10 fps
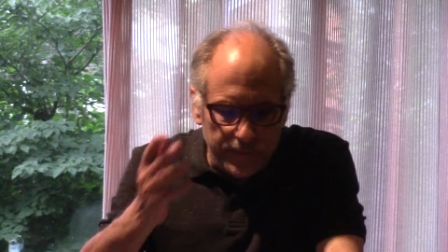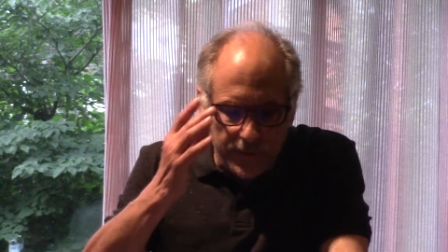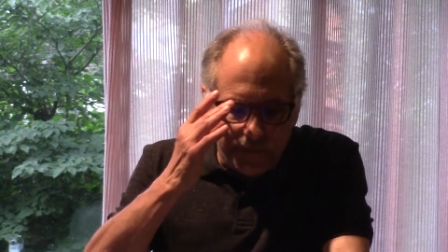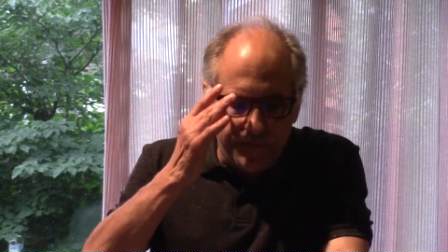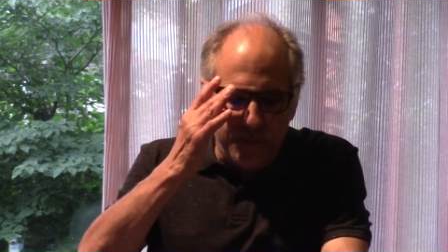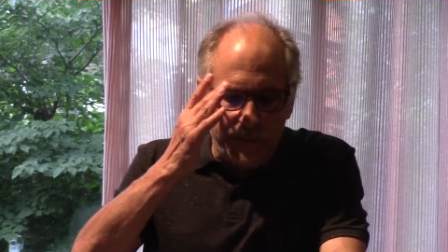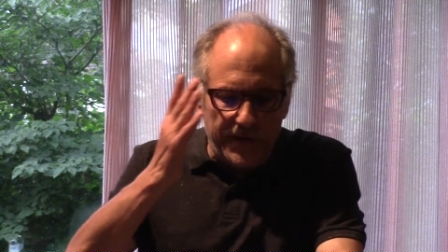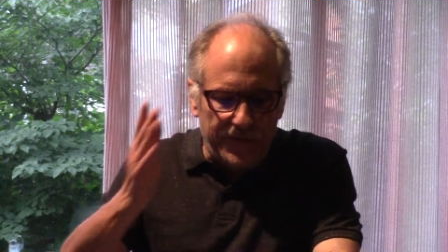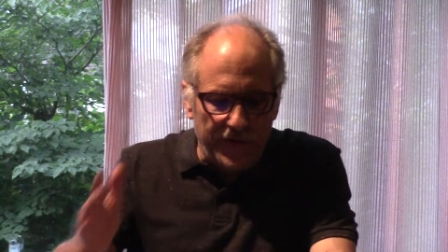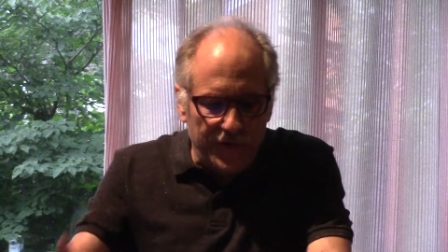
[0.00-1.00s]
the
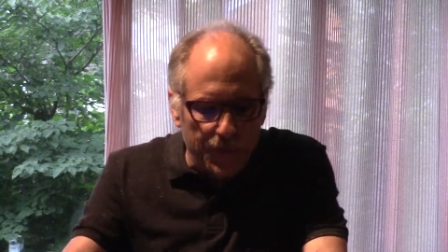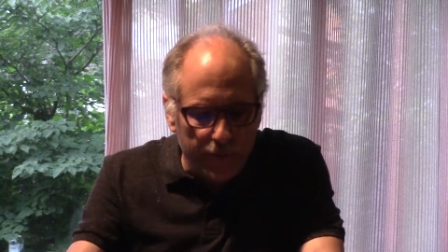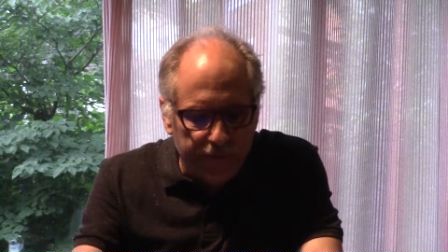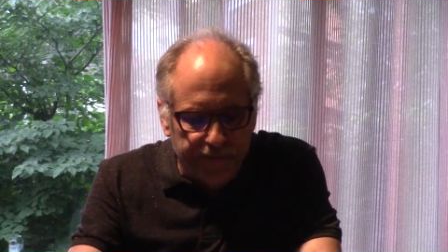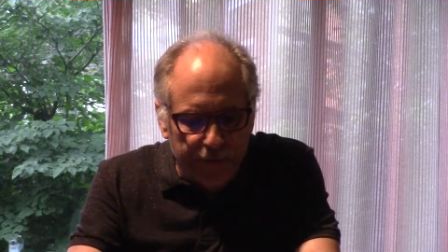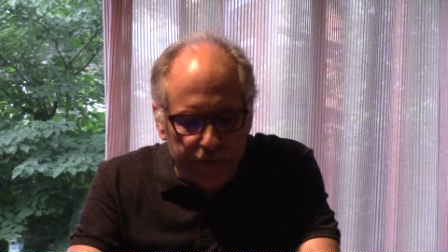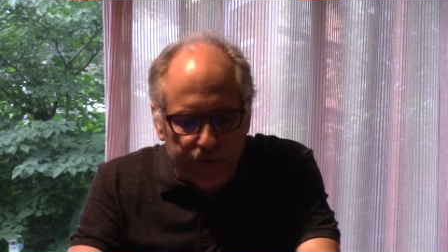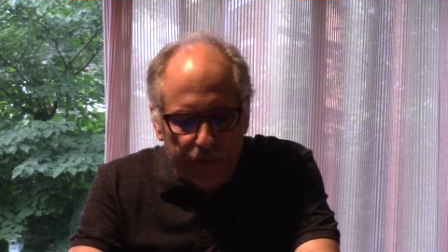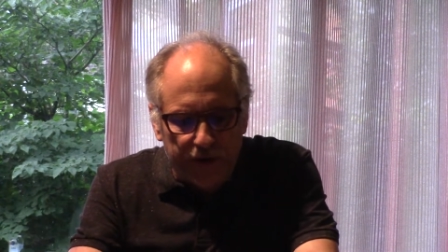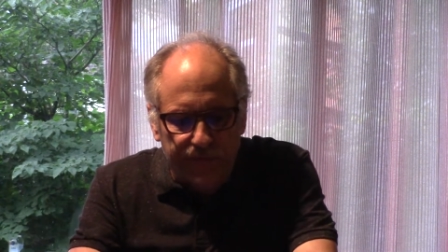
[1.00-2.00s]
PC's move to further
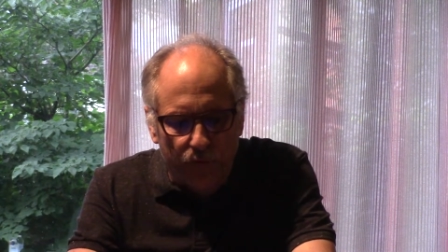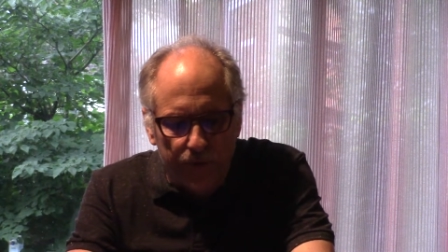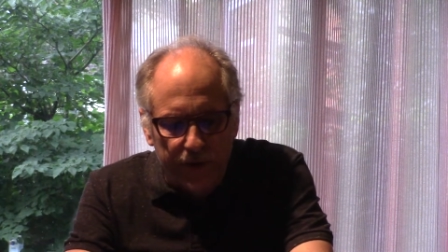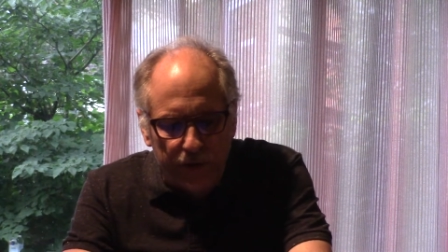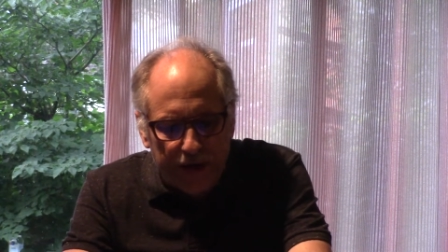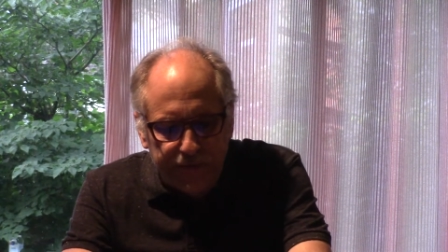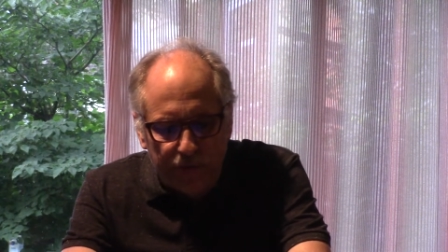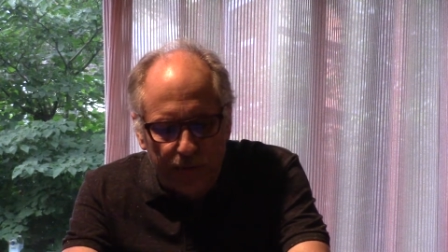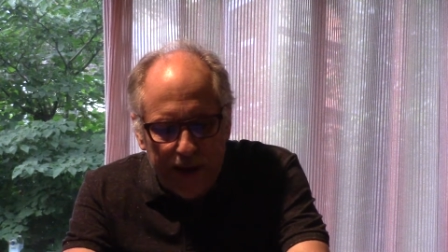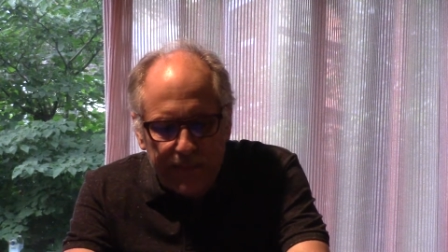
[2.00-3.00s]
transform the
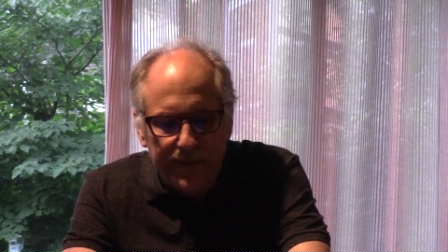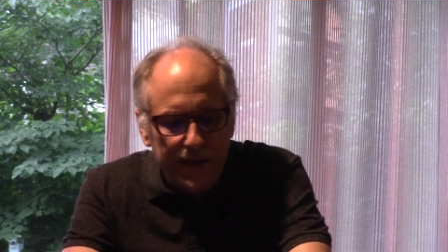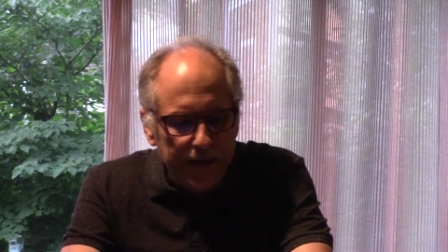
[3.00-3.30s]
electoral map